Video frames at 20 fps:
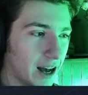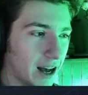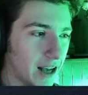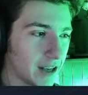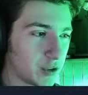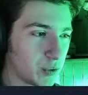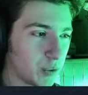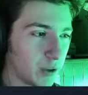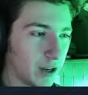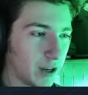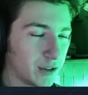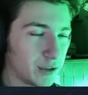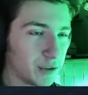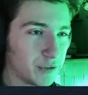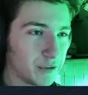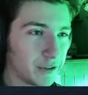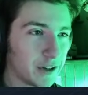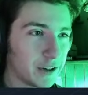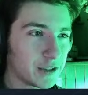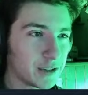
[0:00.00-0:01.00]
So what I'll do
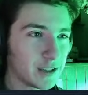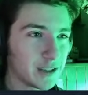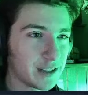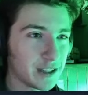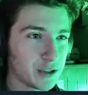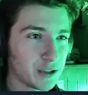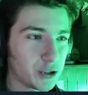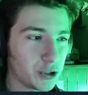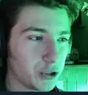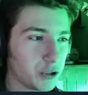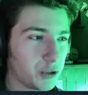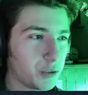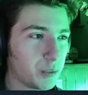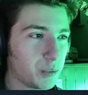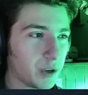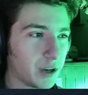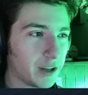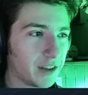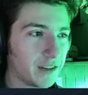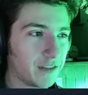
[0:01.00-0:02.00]
first is I'll show you
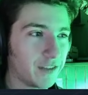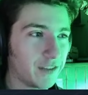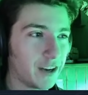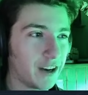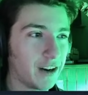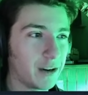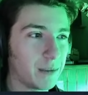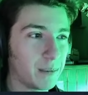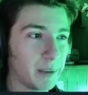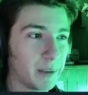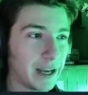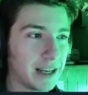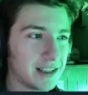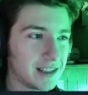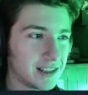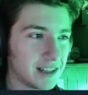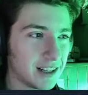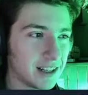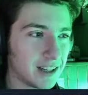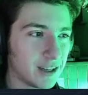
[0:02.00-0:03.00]
one of the very
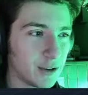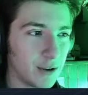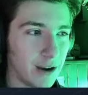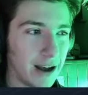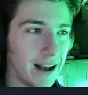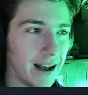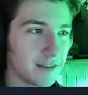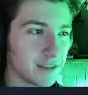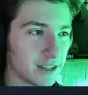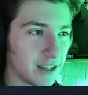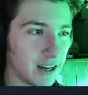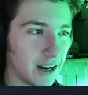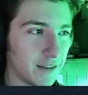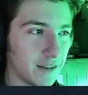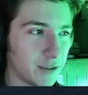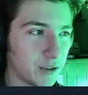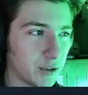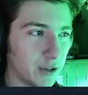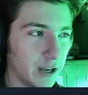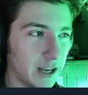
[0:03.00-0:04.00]
basic crafts that I've
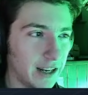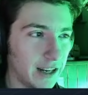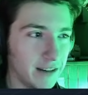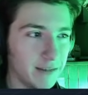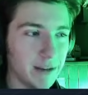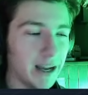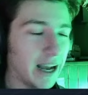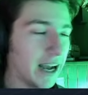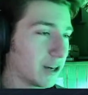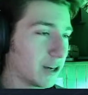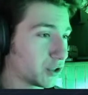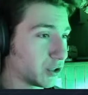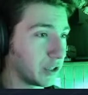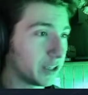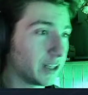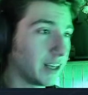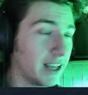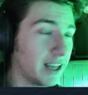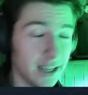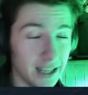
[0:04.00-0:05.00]
created.
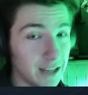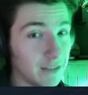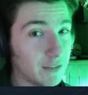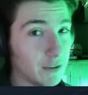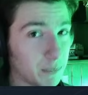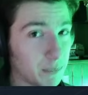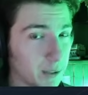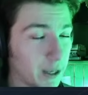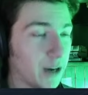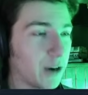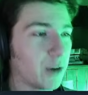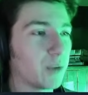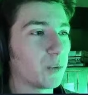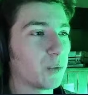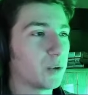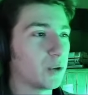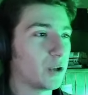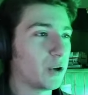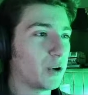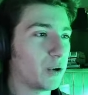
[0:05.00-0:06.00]
Actually, even better,
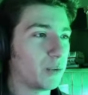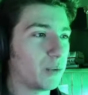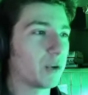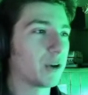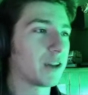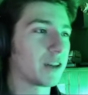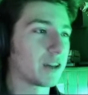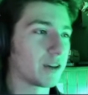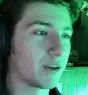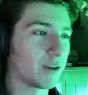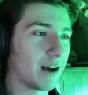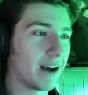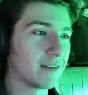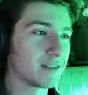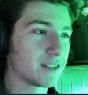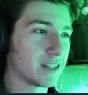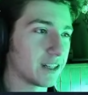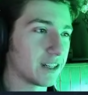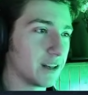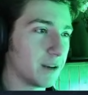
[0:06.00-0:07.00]
we'll load one of the
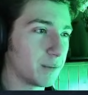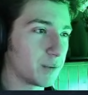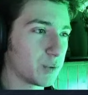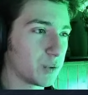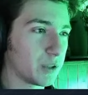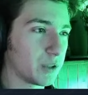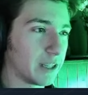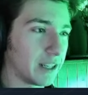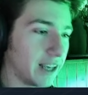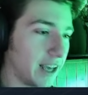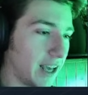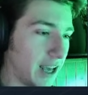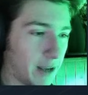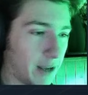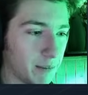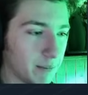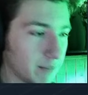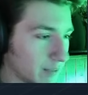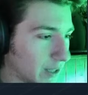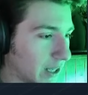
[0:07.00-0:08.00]
crafts that comes with the
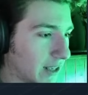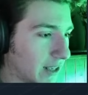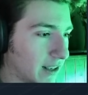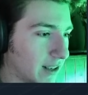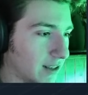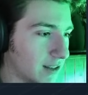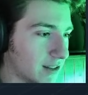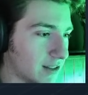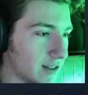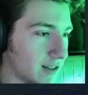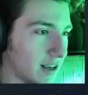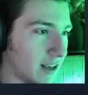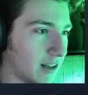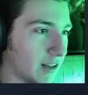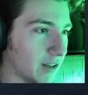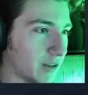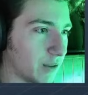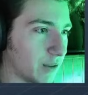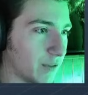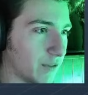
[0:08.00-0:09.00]
game, say
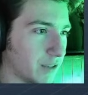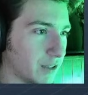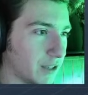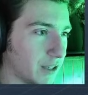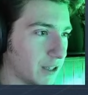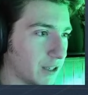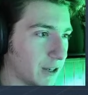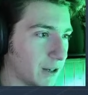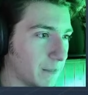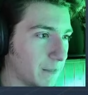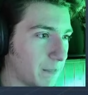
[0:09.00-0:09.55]
the Griffin here.